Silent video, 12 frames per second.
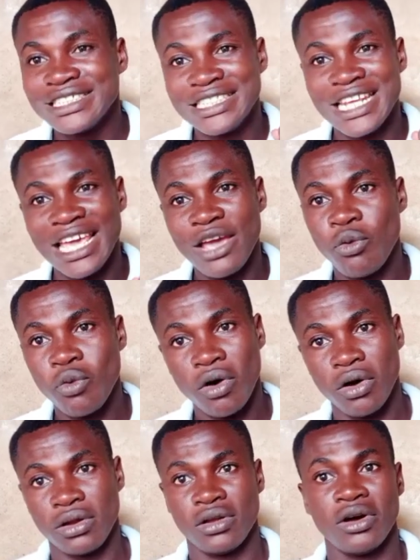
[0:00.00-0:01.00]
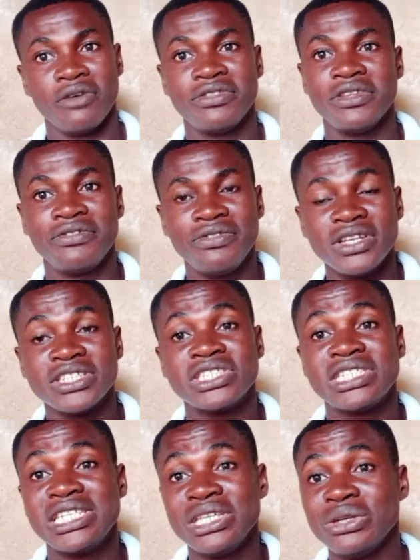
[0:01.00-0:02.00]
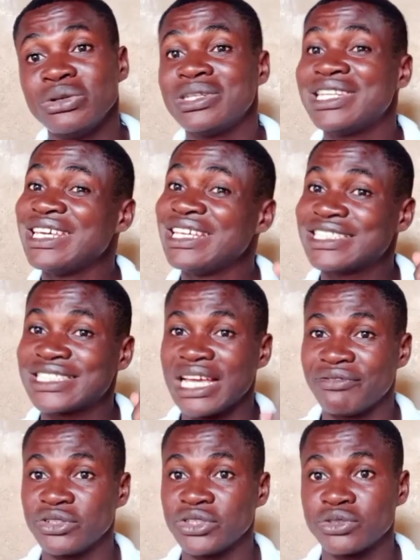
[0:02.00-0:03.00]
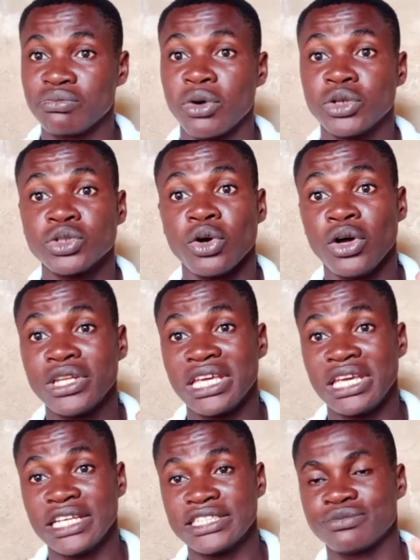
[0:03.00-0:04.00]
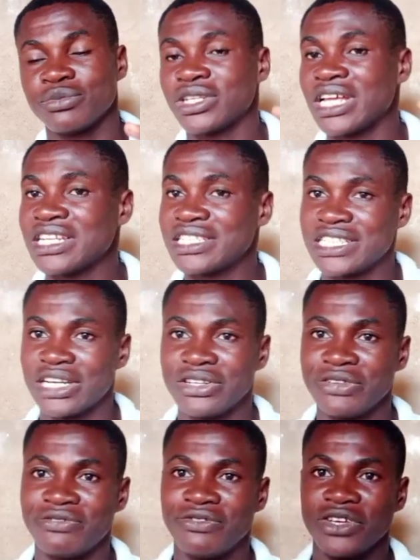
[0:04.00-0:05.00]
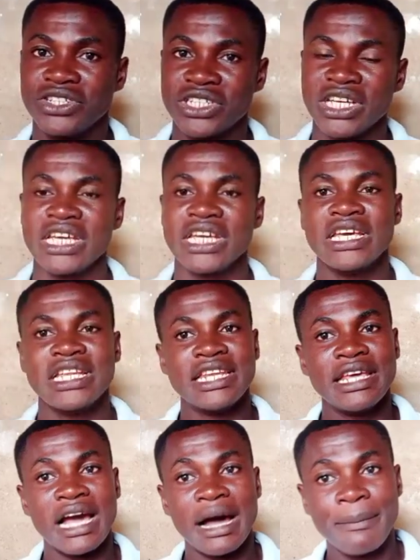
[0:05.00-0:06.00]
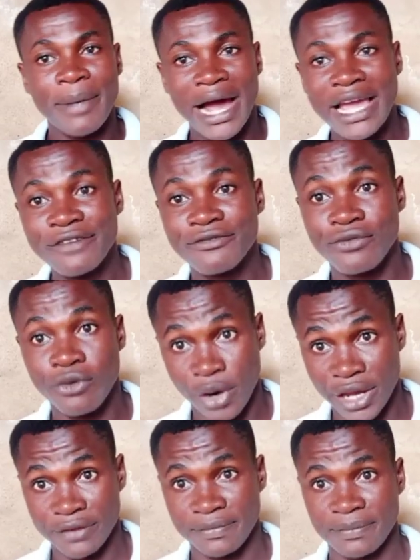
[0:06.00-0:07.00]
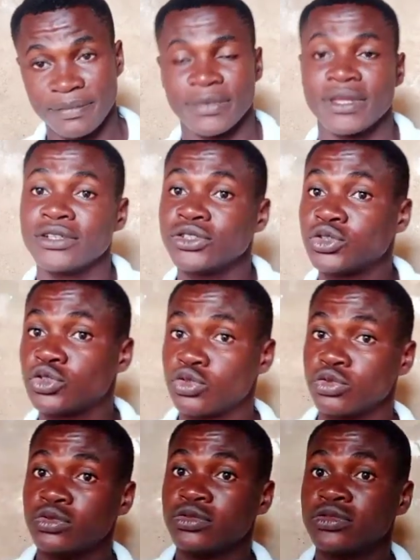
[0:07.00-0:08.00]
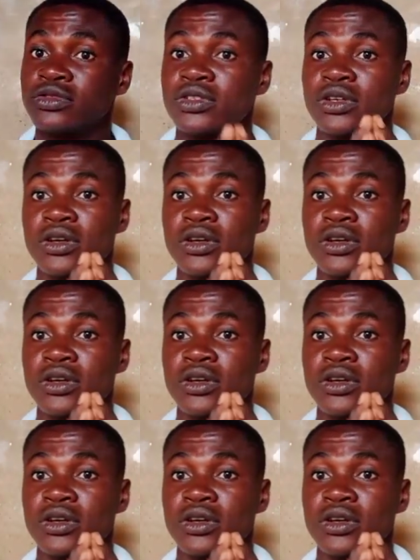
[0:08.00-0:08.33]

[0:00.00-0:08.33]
day one of the fish till the 7th month or the 8th month that they sell the fish, they are buying fuel to